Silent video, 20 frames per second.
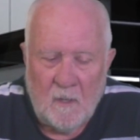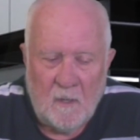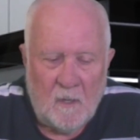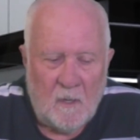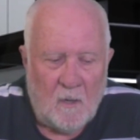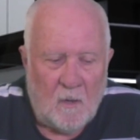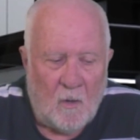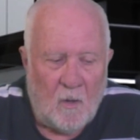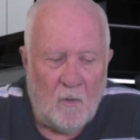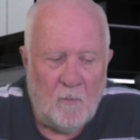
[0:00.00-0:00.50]

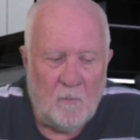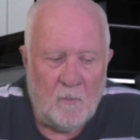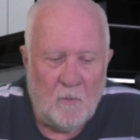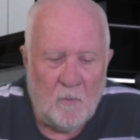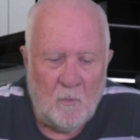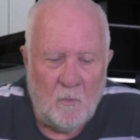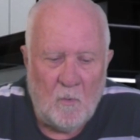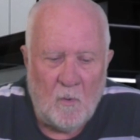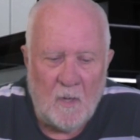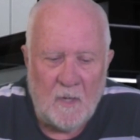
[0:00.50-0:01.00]
I will
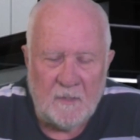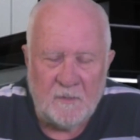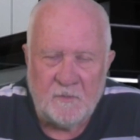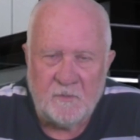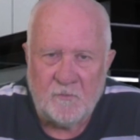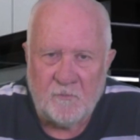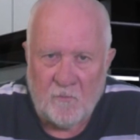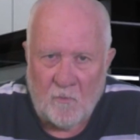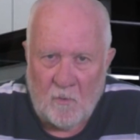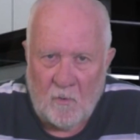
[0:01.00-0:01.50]
always
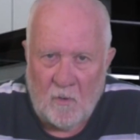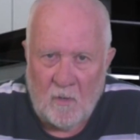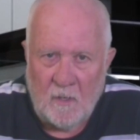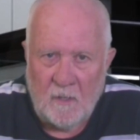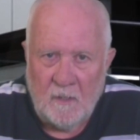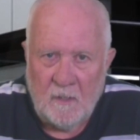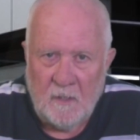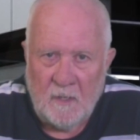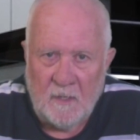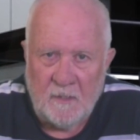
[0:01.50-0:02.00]
try
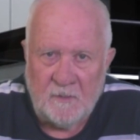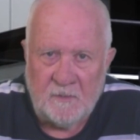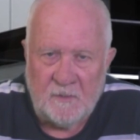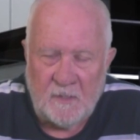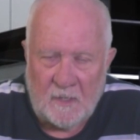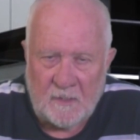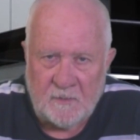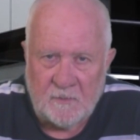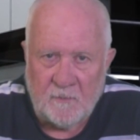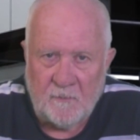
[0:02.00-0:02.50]
and
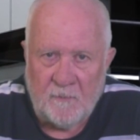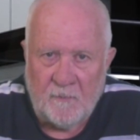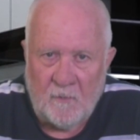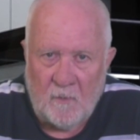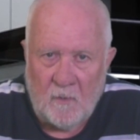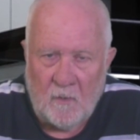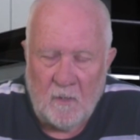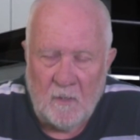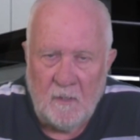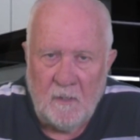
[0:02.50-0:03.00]

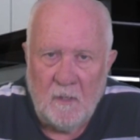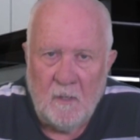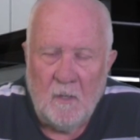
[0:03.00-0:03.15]
justify